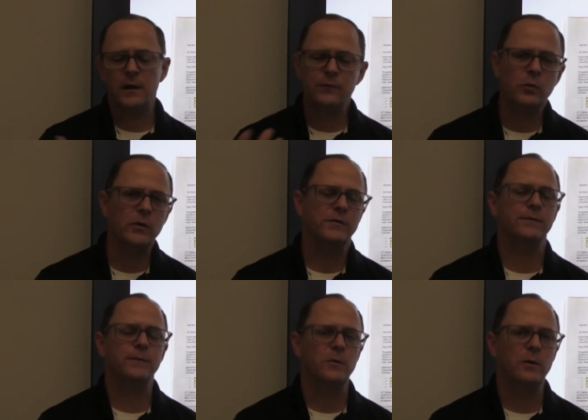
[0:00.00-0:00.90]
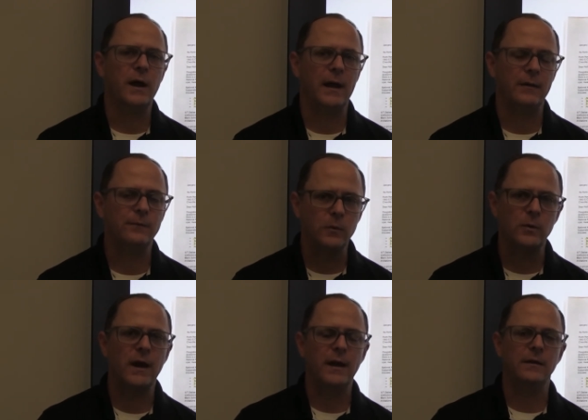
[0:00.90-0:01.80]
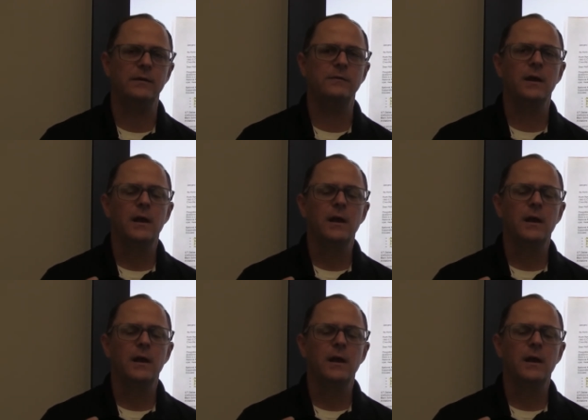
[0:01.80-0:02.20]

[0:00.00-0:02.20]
Of course, a full ride. A full ride is